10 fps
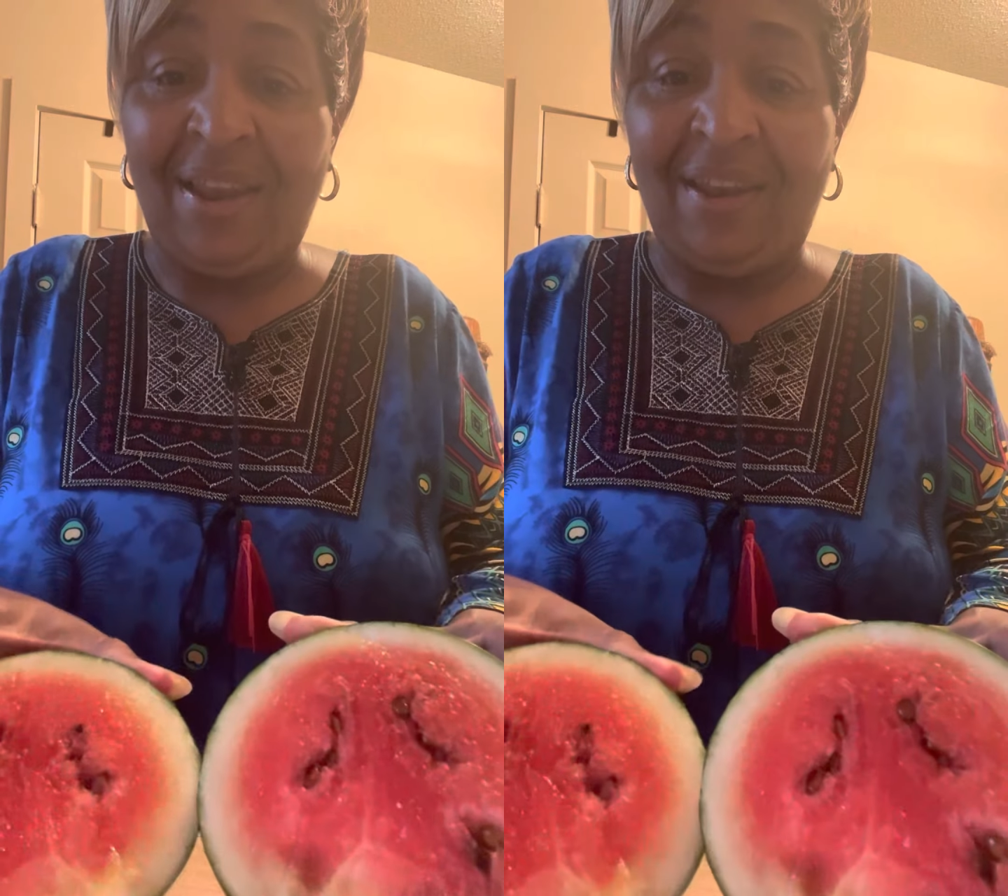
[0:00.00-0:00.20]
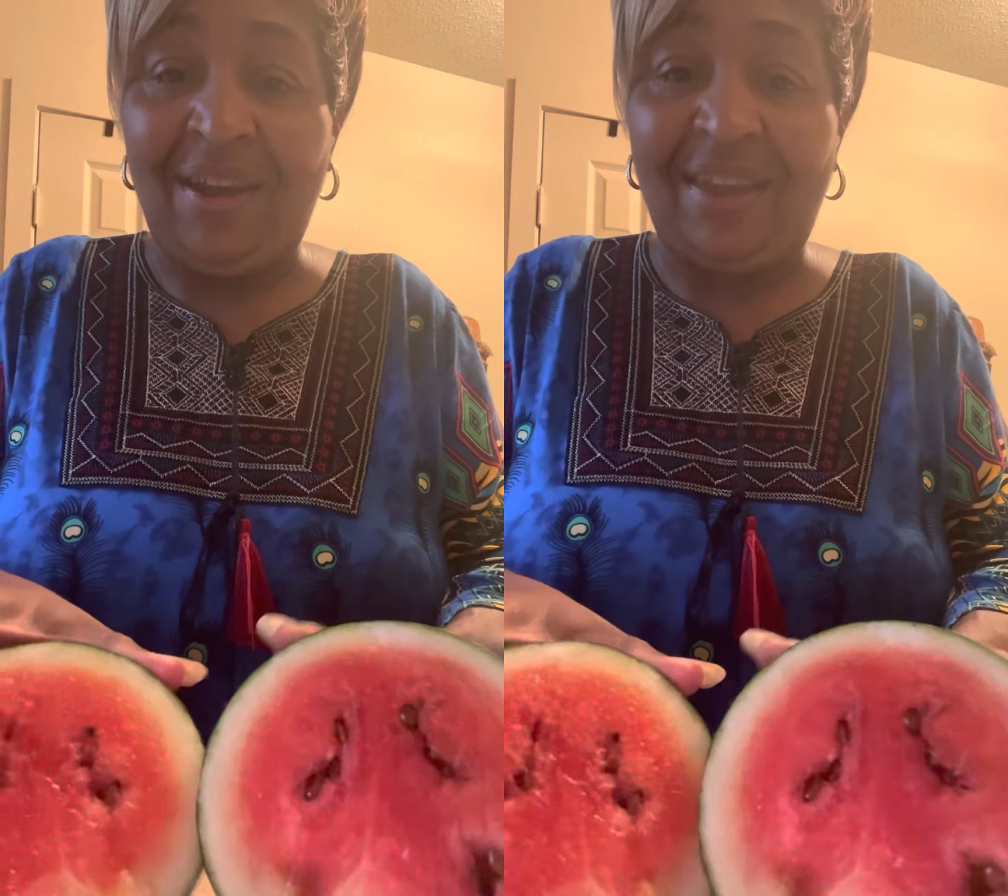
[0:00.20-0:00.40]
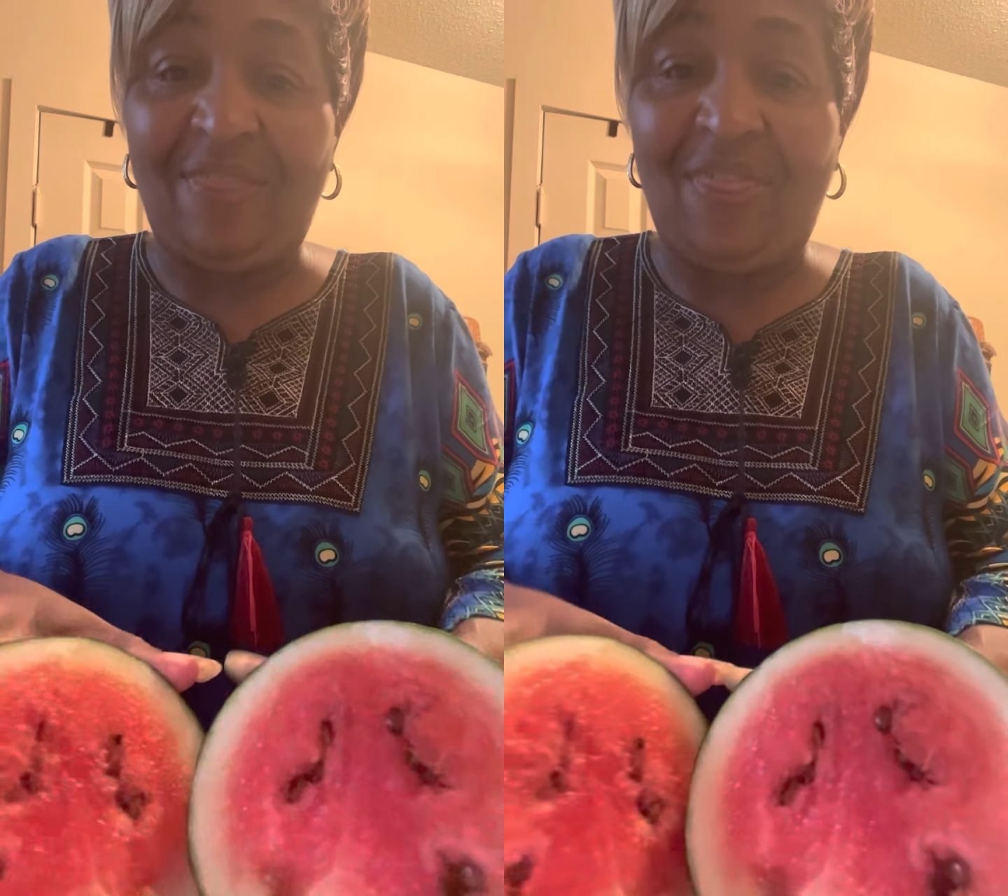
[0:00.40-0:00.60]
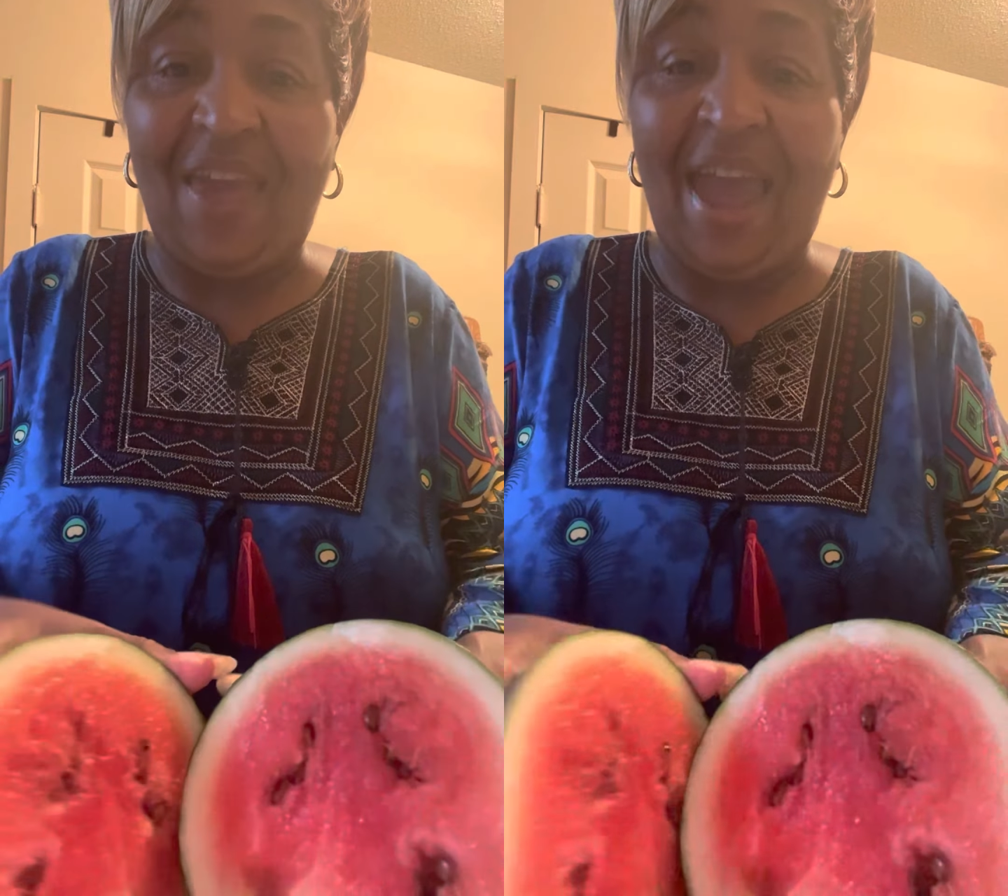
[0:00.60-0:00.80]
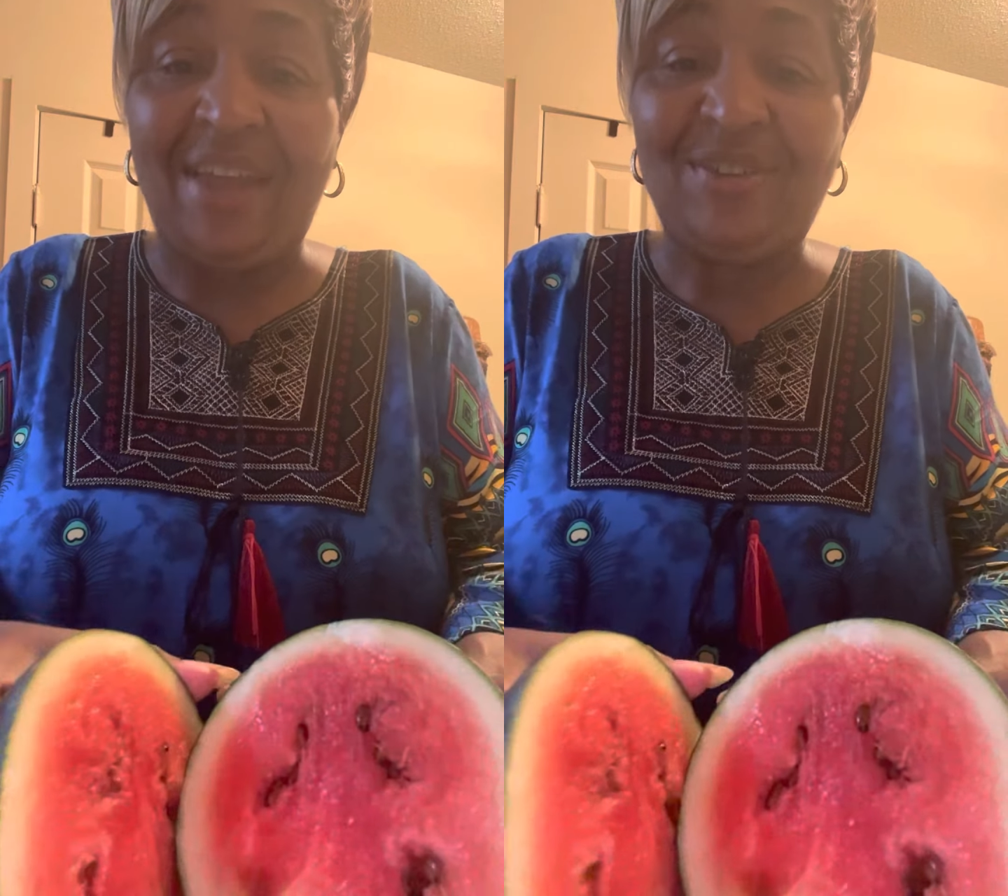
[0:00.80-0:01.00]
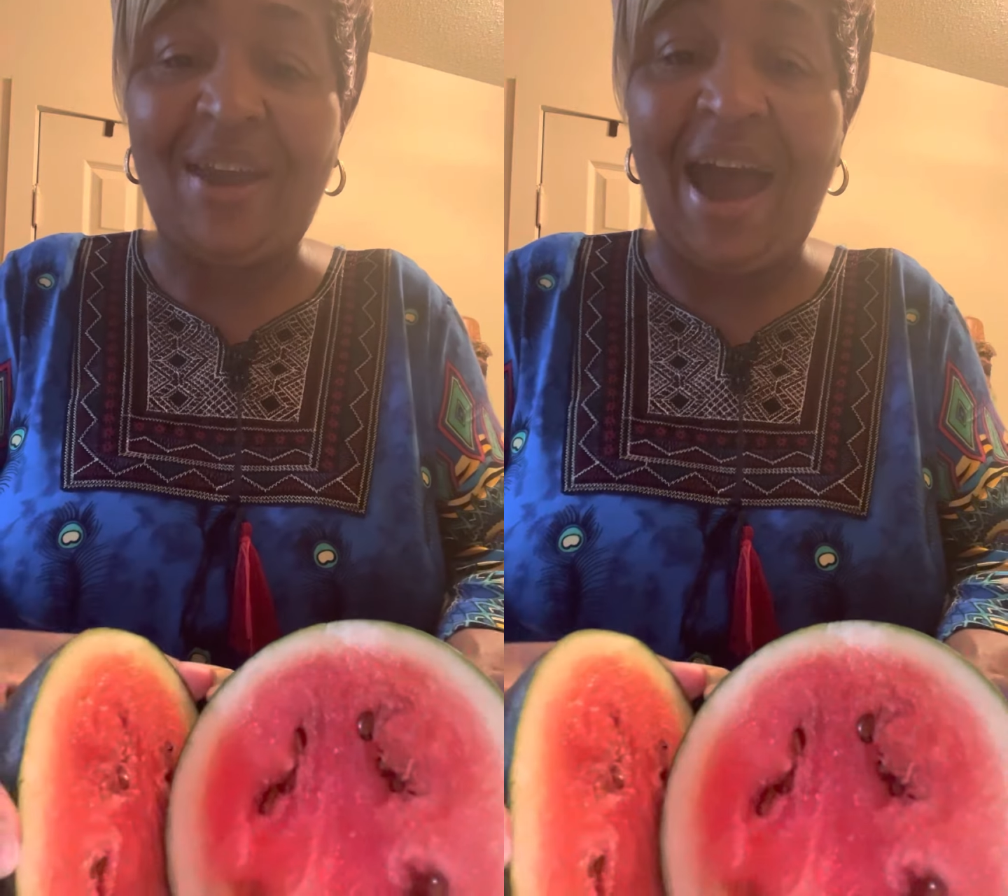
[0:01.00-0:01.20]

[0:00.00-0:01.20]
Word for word: Look at that, you